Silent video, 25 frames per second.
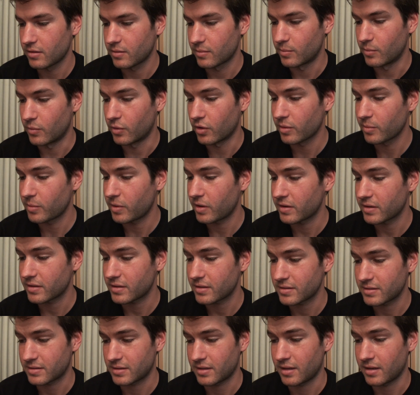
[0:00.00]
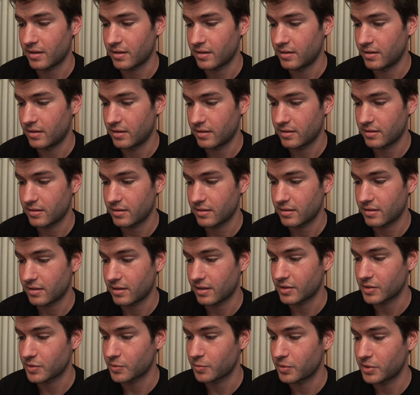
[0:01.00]
Mormont said,
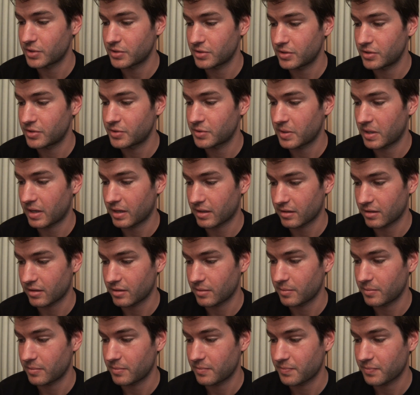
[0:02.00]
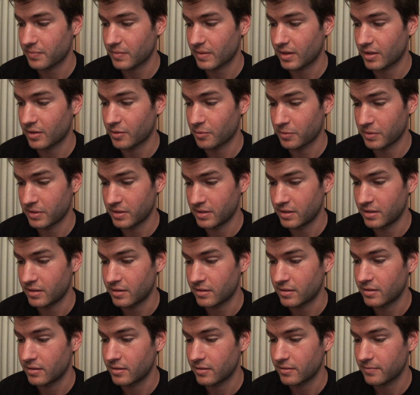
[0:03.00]
as we should track them, and we
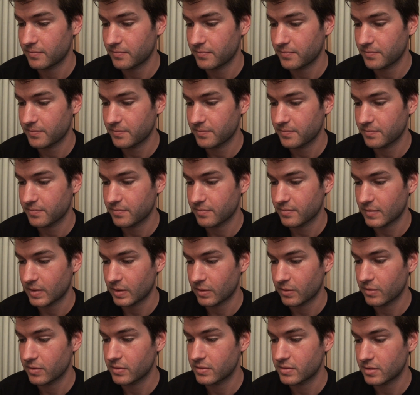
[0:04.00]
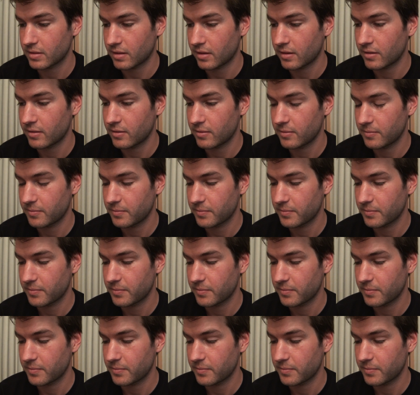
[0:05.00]
did, Garrett said.